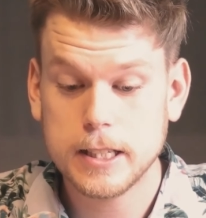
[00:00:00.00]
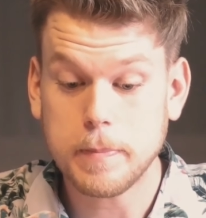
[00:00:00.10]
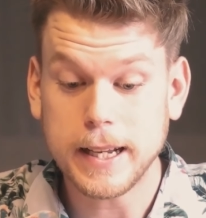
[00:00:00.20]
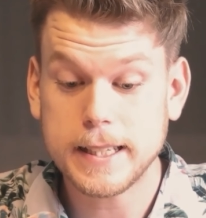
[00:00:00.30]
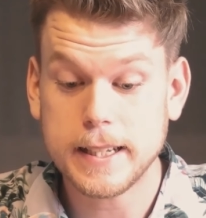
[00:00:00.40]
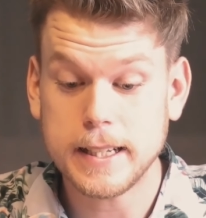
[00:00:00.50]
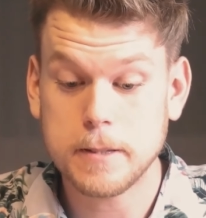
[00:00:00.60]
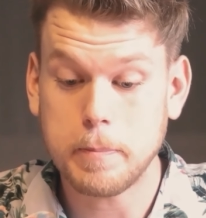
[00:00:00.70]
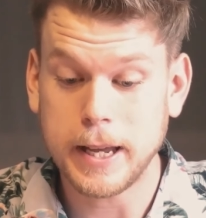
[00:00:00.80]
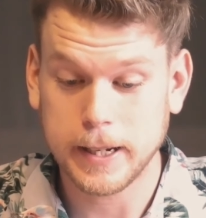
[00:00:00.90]
Space
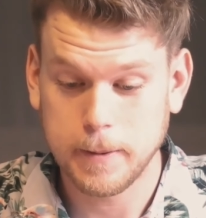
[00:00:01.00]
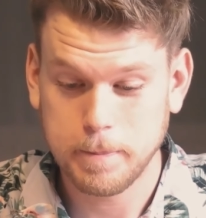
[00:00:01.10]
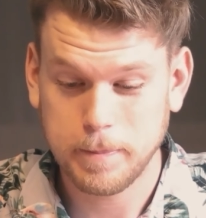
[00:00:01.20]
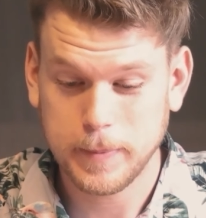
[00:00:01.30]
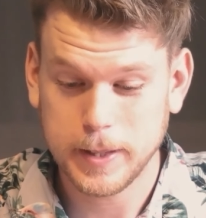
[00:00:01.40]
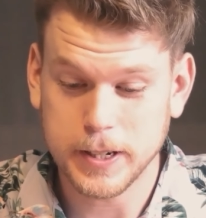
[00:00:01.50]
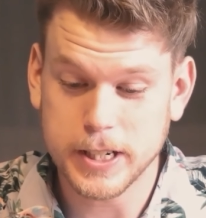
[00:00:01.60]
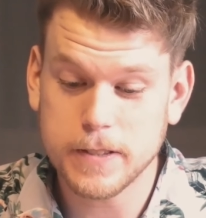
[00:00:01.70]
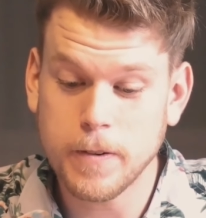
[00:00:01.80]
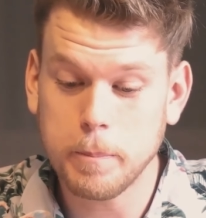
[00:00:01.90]
is big.
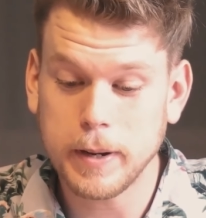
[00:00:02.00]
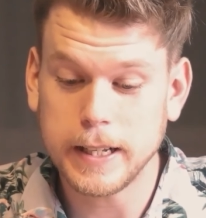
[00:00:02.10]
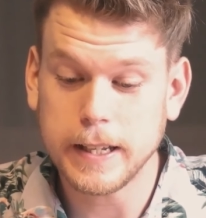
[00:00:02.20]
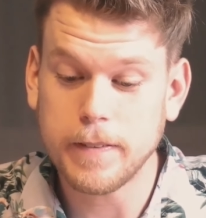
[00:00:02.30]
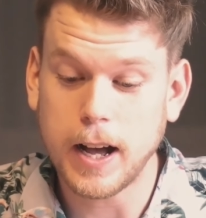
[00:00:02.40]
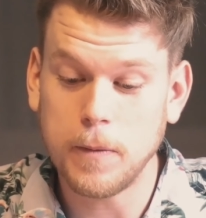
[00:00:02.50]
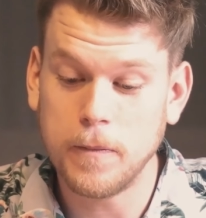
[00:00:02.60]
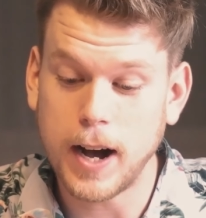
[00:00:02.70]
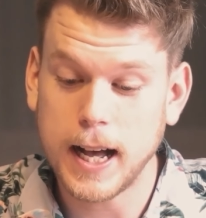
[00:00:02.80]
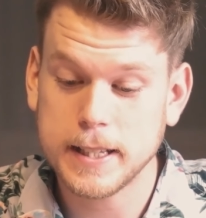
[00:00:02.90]
You just won't believe how
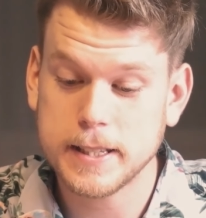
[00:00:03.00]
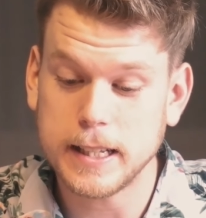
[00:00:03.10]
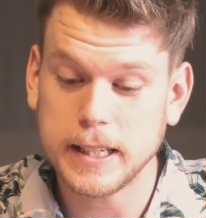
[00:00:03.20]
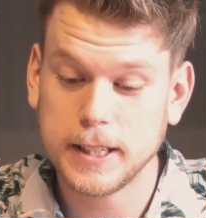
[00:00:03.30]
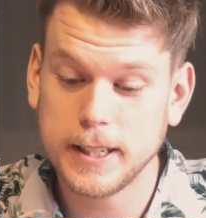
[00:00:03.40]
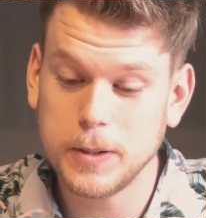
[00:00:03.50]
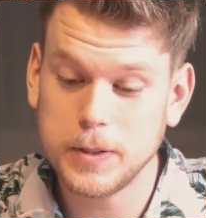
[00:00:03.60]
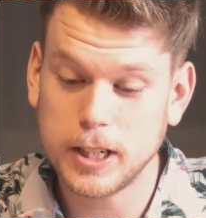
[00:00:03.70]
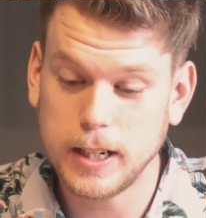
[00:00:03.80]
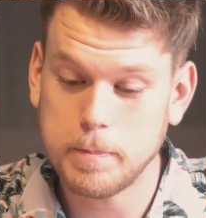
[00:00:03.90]
vastly,
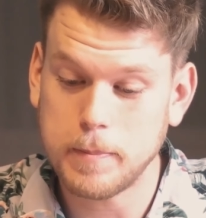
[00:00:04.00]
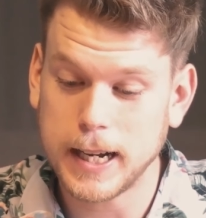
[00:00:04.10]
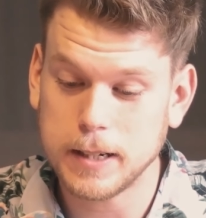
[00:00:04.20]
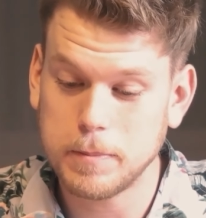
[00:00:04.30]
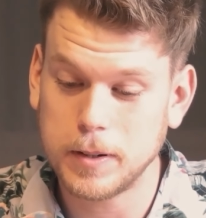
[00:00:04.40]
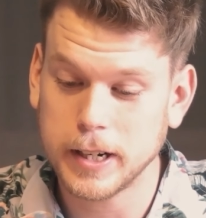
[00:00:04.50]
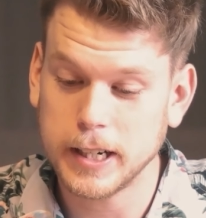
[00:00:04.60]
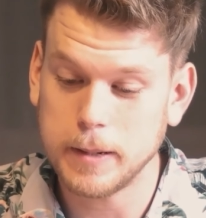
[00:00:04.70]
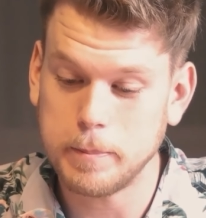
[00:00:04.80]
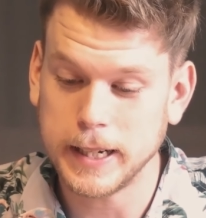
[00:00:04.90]
hugely,
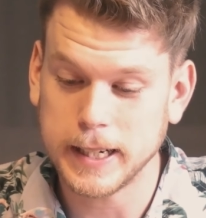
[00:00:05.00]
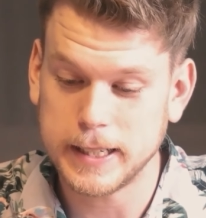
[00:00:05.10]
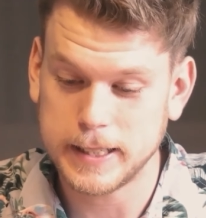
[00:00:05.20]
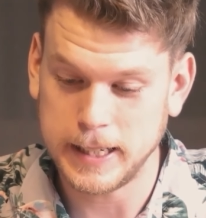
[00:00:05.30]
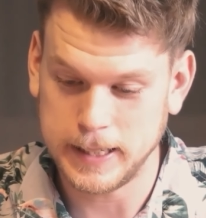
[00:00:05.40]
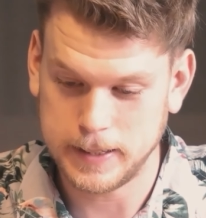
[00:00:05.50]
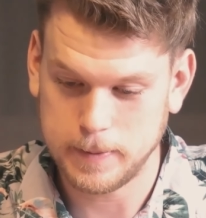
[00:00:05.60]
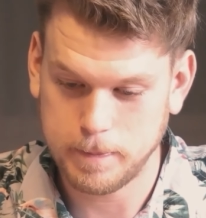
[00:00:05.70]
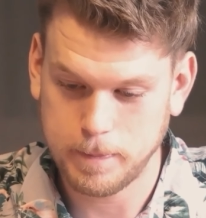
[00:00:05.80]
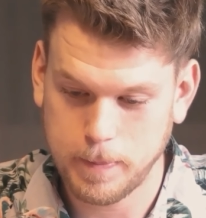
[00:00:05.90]
mind-bogglingly big it
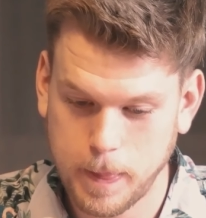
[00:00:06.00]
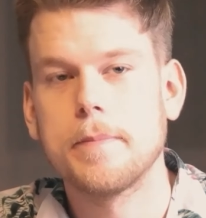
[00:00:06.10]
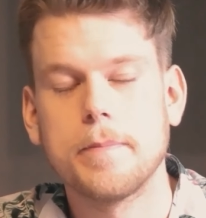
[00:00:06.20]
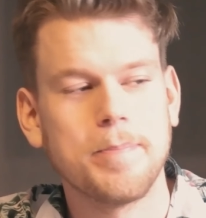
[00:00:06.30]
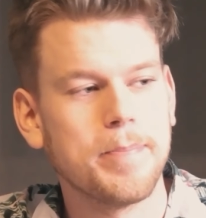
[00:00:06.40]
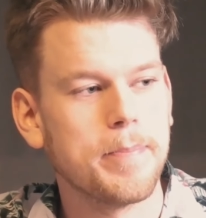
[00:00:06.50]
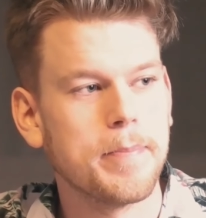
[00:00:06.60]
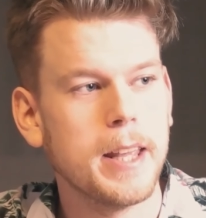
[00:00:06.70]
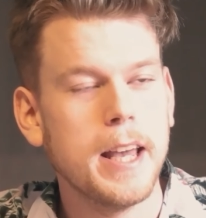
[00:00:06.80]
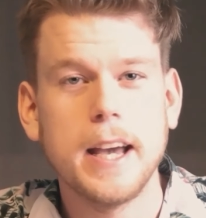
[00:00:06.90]
is.
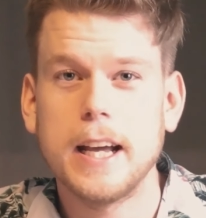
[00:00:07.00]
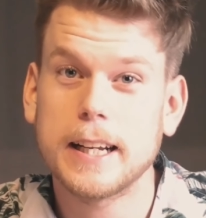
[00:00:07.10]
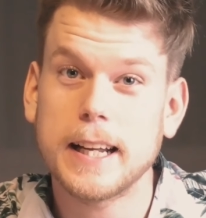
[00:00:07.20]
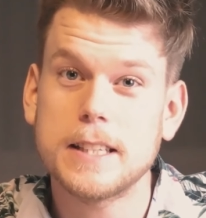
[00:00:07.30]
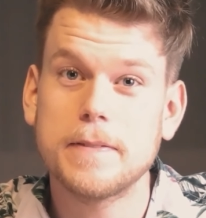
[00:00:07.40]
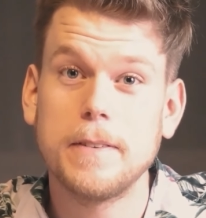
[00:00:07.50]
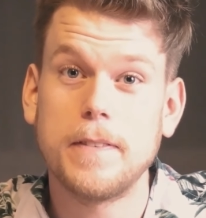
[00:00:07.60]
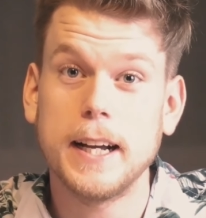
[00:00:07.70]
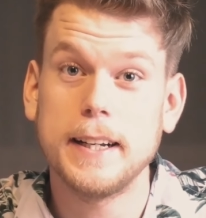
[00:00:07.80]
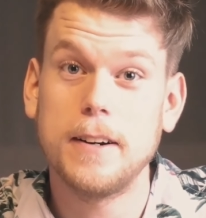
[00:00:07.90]
And I guess we'll
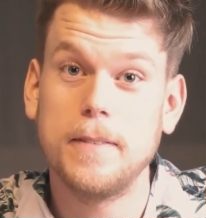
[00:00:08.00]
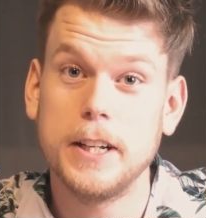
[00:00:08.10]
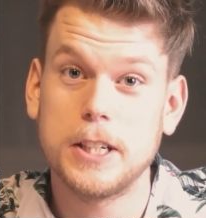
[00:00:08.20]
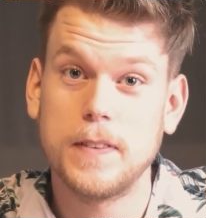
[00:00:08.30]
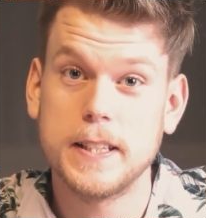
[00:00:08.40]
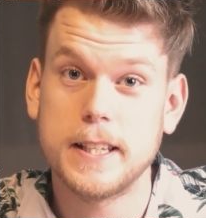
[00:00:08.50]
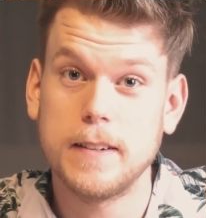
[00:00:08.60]
find out which one